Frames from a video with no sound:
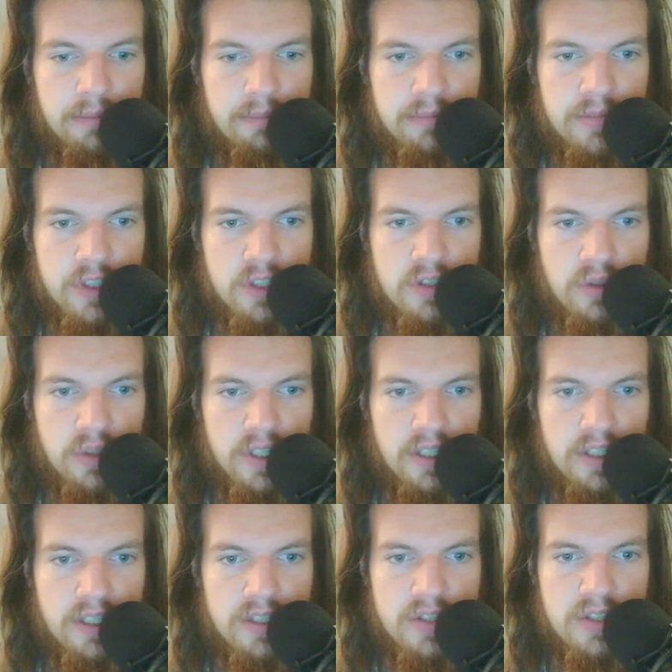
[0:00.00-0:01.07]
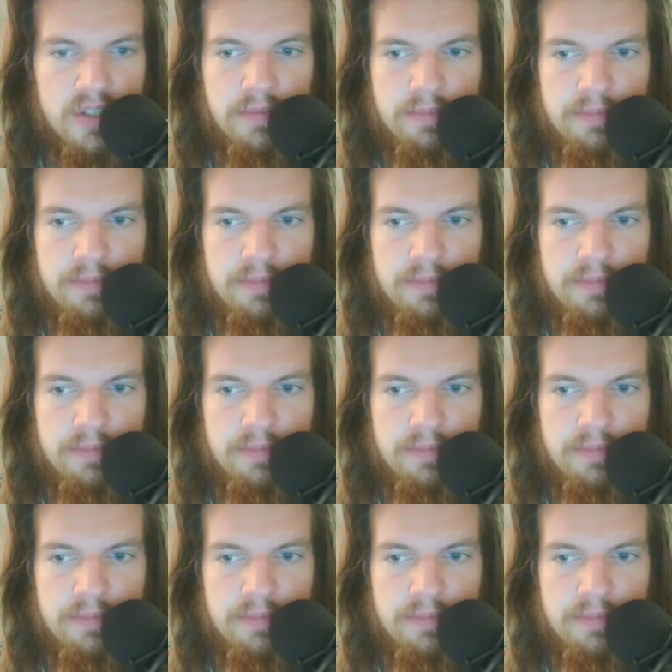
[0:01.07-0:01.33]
Just look at this.